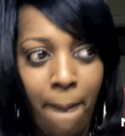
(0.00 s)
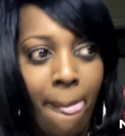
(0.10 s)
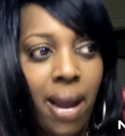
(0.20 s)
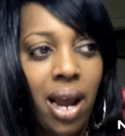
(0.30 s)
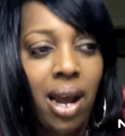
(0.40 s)

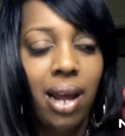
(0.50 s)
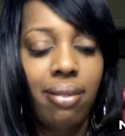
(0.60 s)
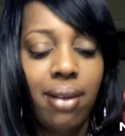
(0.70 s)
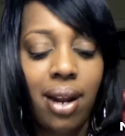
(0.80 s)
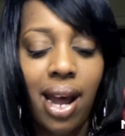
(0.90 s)
And
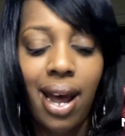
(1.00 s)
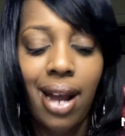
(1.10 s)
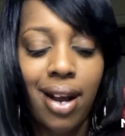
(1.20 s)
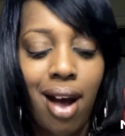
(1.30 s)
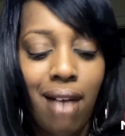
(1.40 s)
then I had a
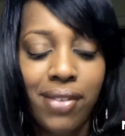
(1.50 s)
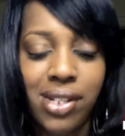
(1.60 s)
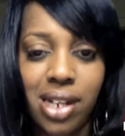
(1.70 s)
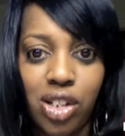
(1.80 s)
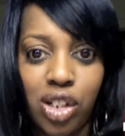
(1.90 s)

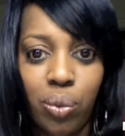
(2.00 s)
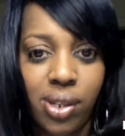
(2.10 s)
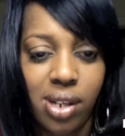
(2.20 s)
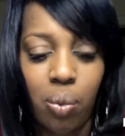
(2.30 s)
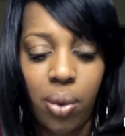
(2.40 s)
conversation with
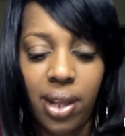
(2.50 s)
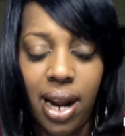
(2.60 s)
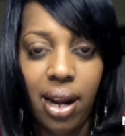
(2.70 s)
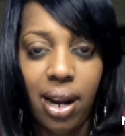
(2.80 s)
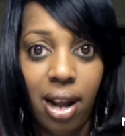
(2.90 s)
someone that I
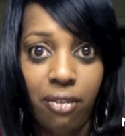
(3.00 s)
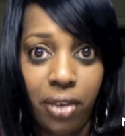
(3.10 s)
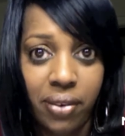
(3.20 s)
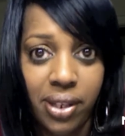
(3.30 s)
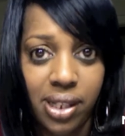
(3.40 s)
love very
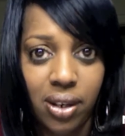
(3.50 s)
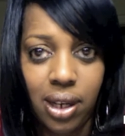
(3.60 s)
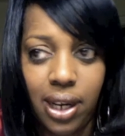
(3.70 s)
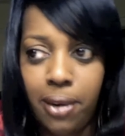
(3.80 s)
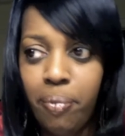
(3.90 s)
dearly,